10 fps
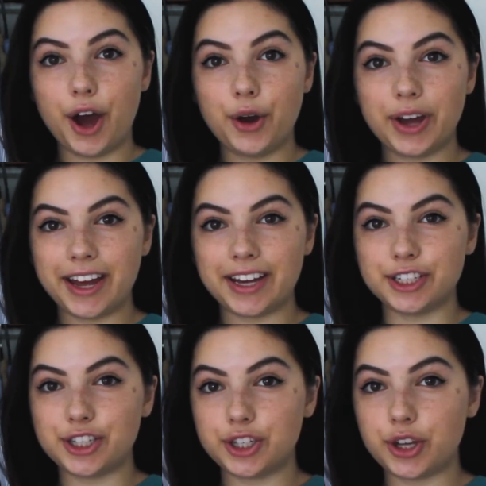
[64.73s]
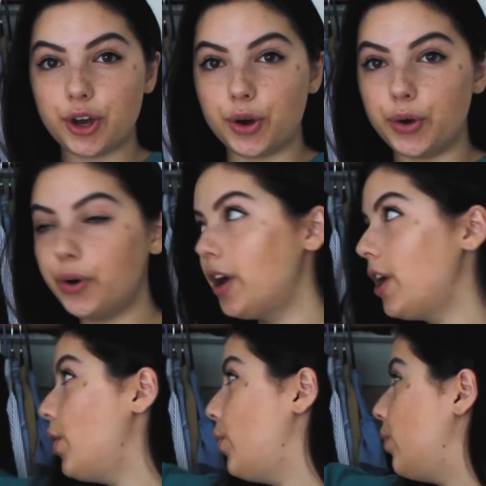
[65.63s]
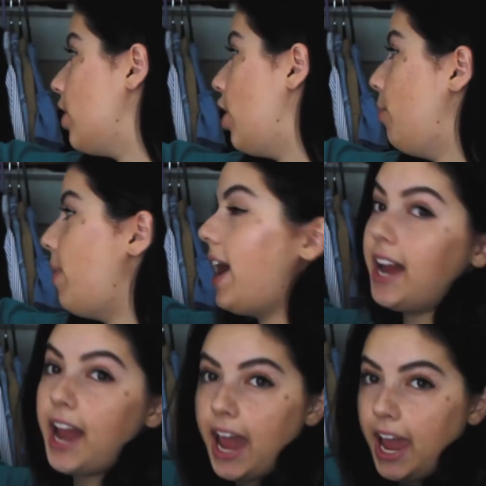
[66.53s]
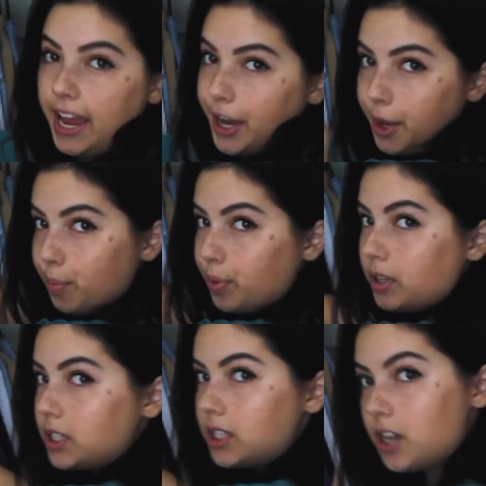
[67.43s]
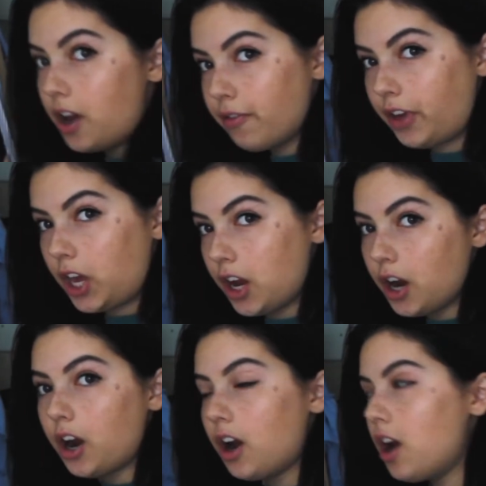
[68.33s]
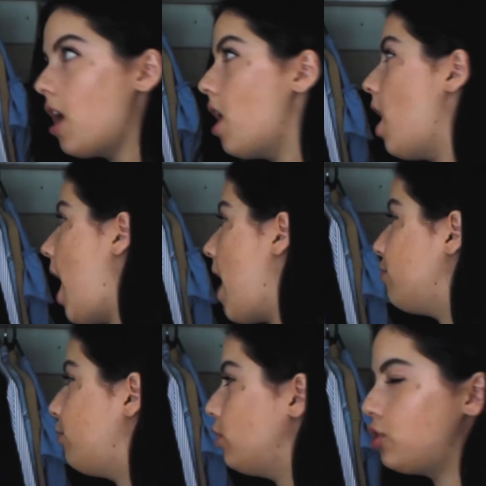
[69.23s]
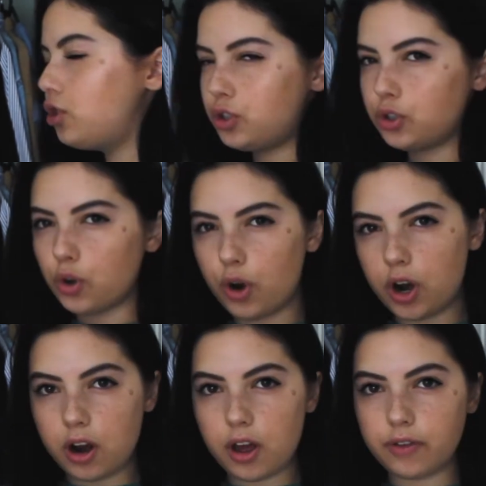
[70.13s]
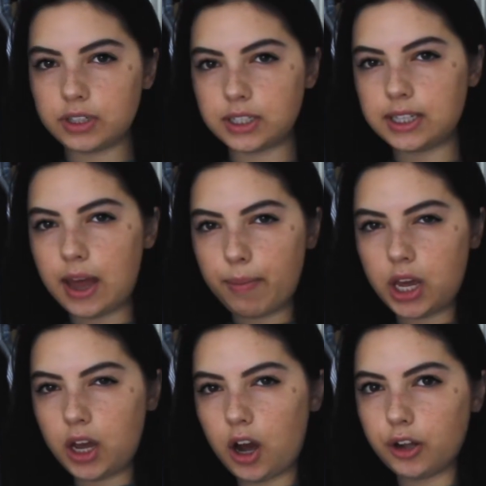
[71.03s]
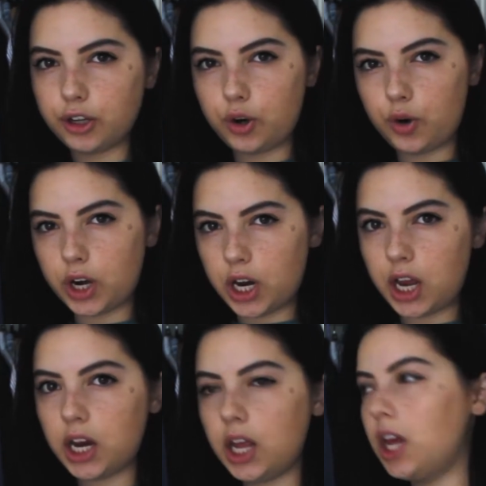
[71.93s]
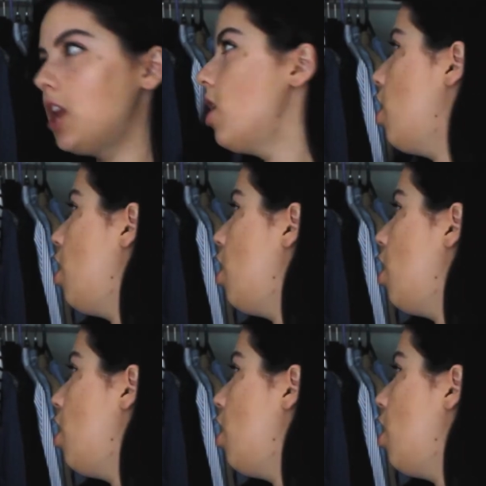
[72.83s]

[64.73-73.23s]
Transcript: Okay, so with all my hang-up stuff here, I've sort of semi-color coordinated it.